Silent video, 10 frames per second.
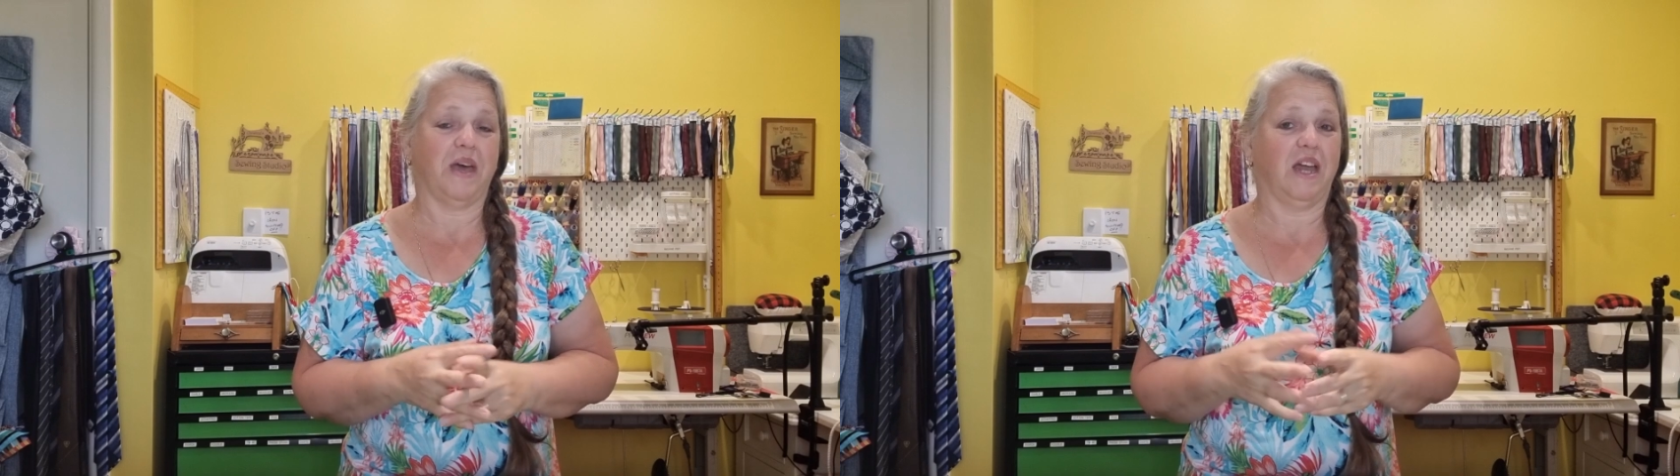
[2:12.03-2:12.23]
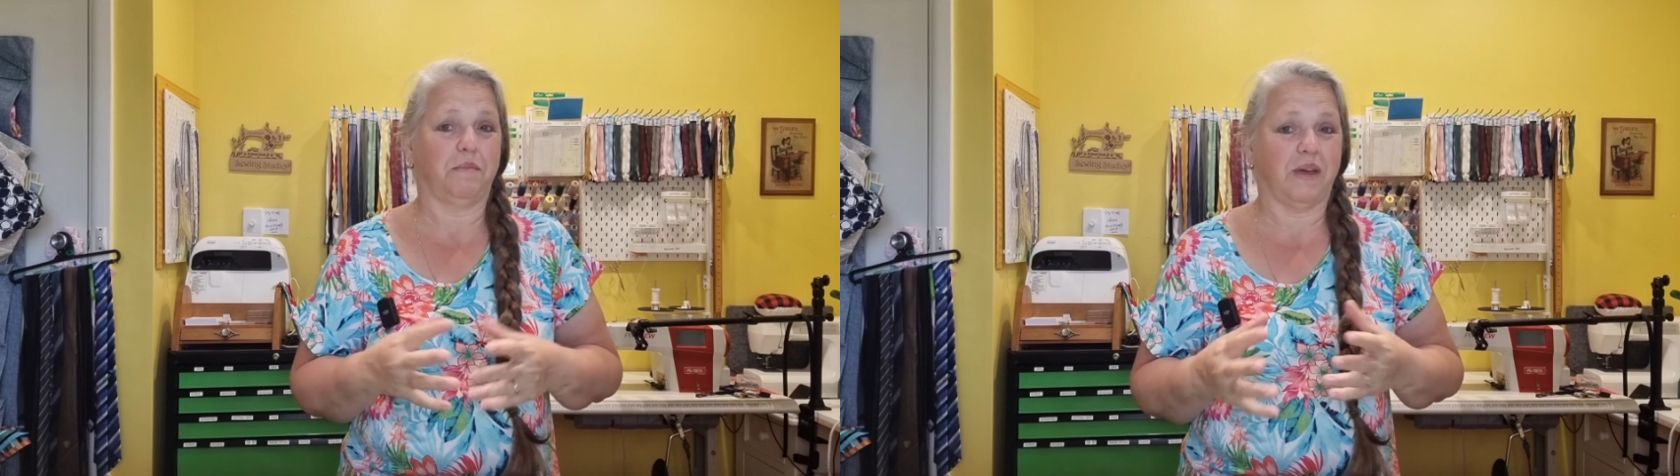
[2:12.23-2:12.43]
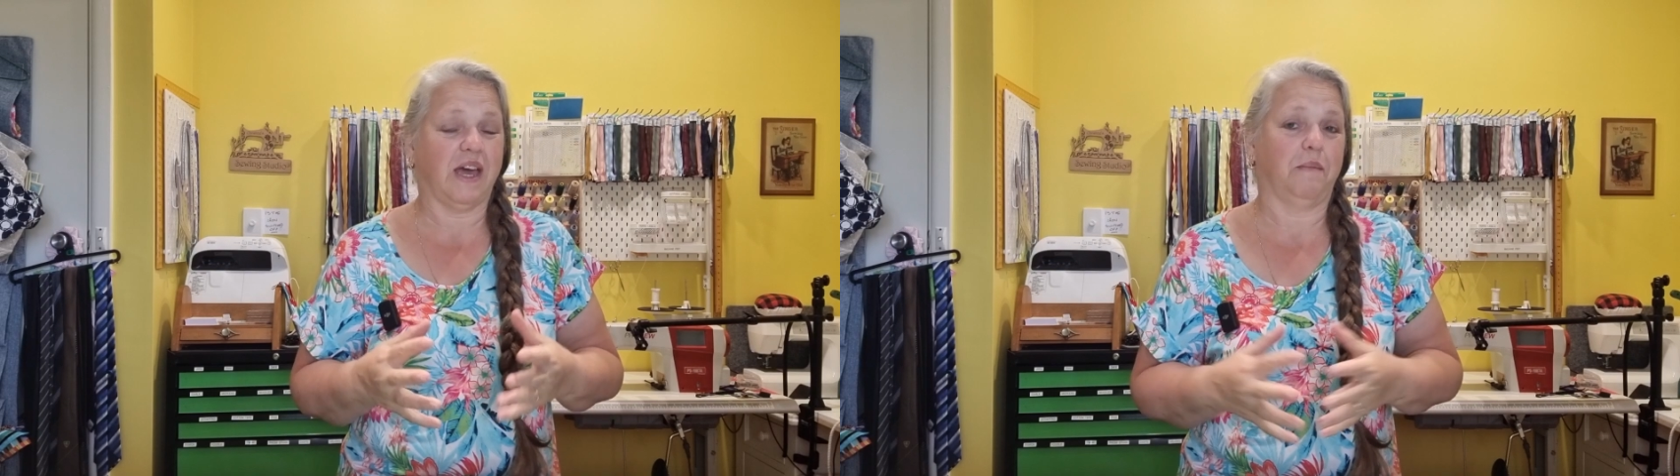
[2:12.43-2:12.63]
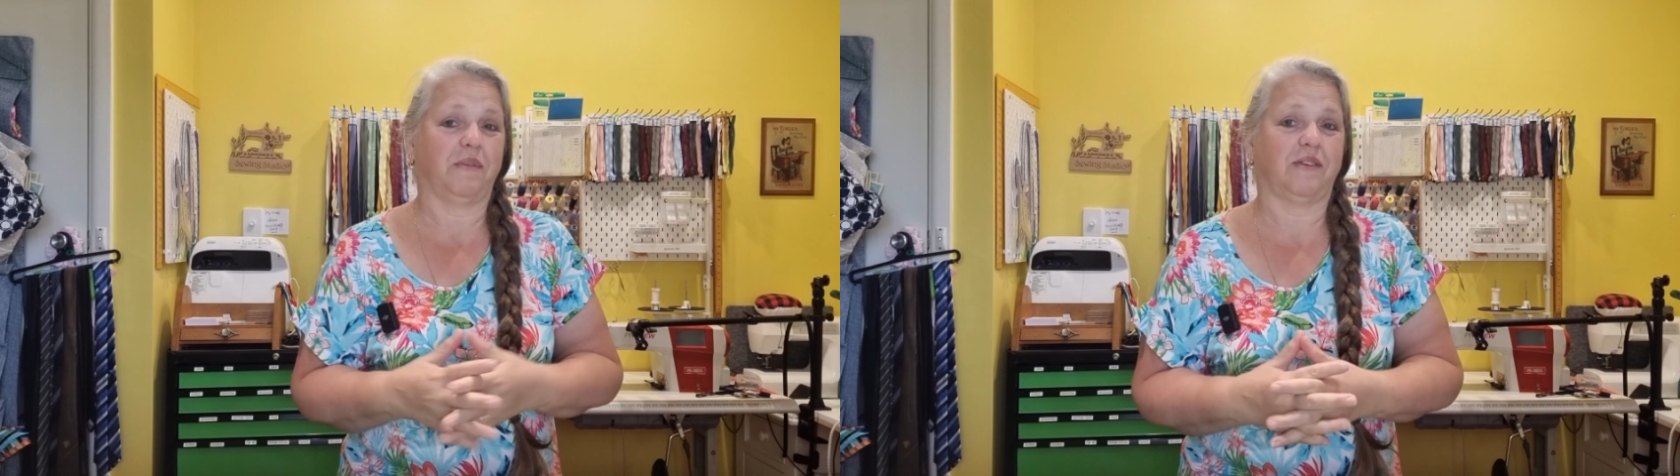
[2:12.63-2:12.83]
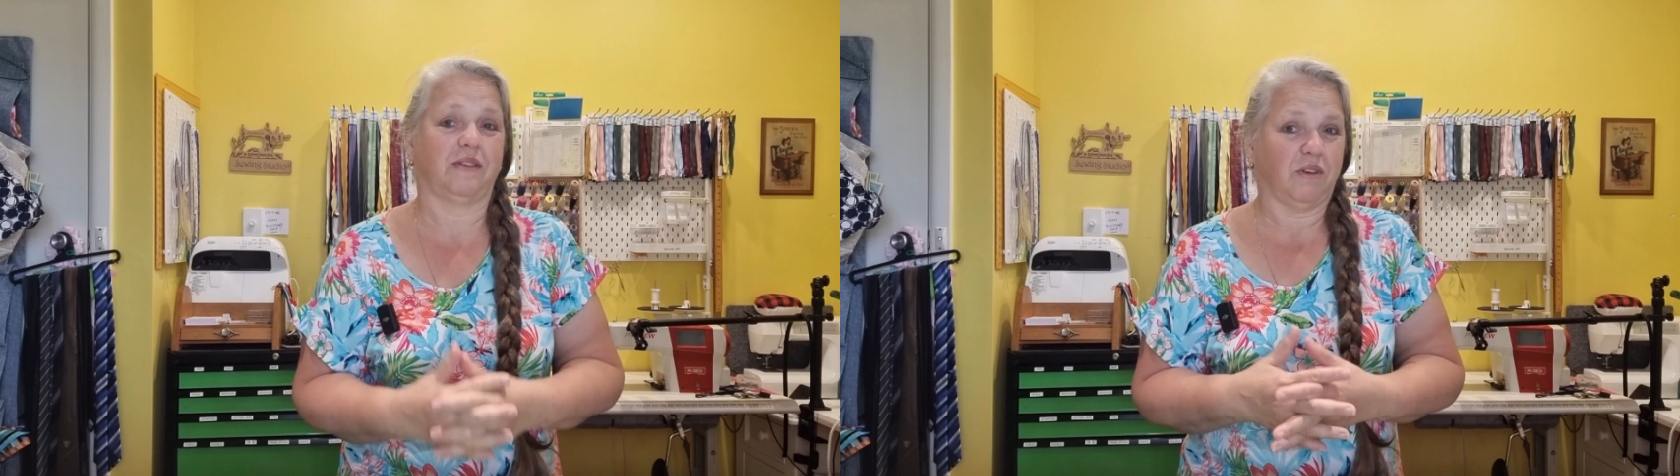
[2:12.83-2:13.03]
and
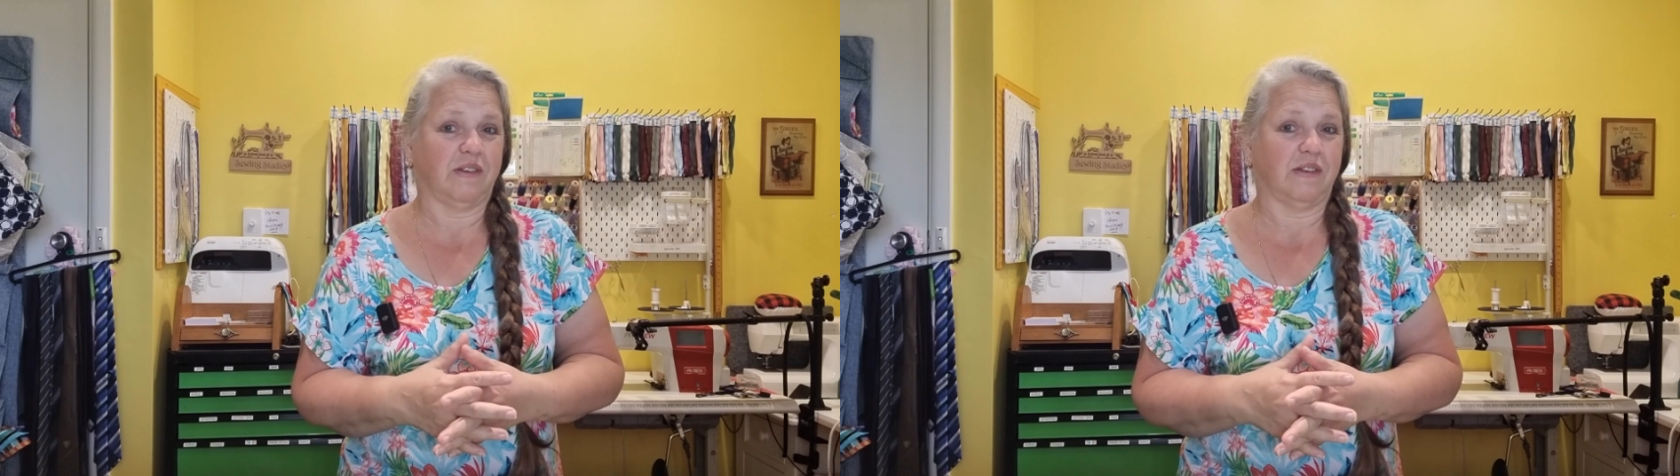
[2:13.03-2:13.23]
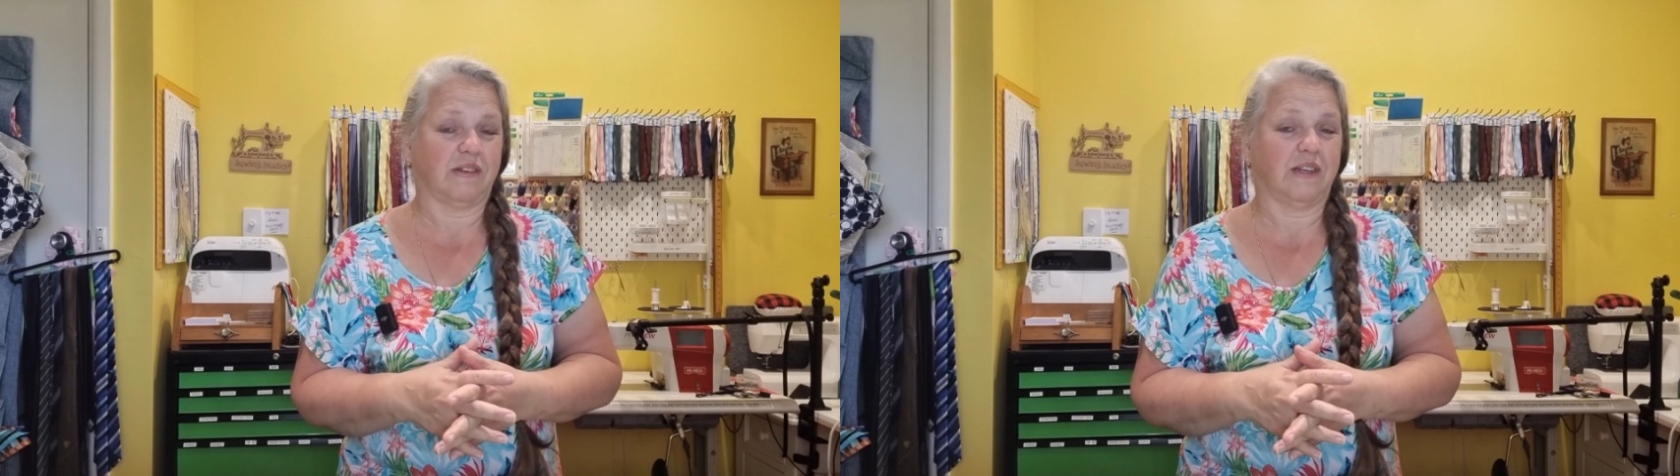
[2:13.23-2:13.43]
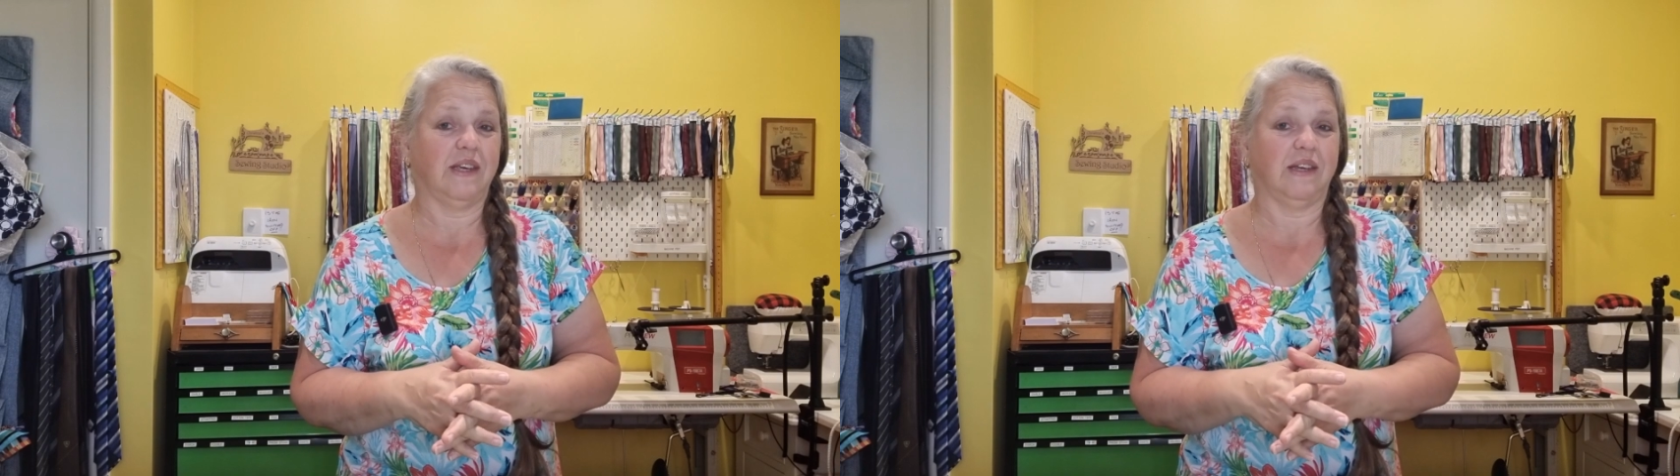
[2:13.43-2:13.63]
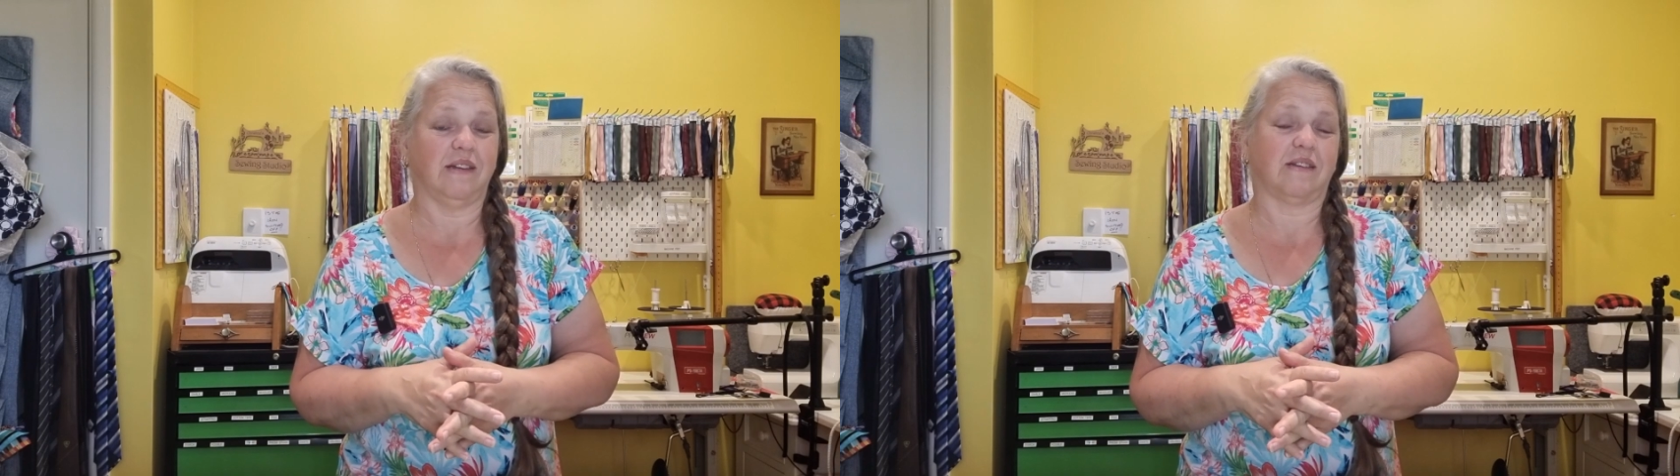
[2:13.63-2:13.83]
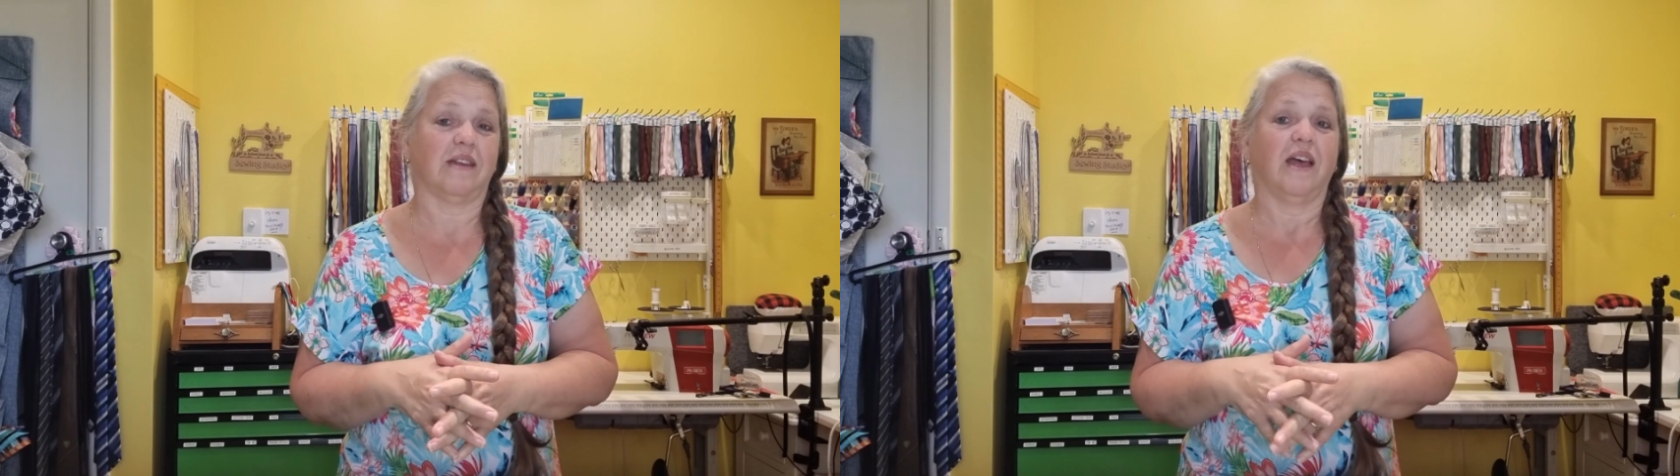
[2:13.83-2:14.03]
perhaps Chris's
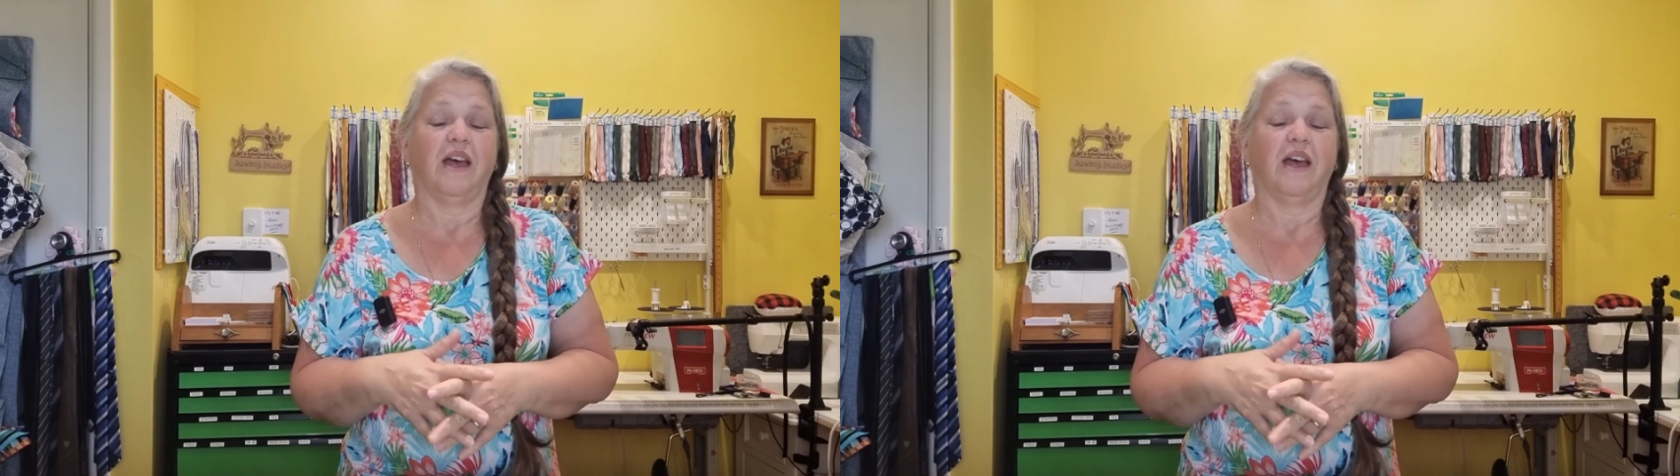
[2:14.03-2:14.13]
kids.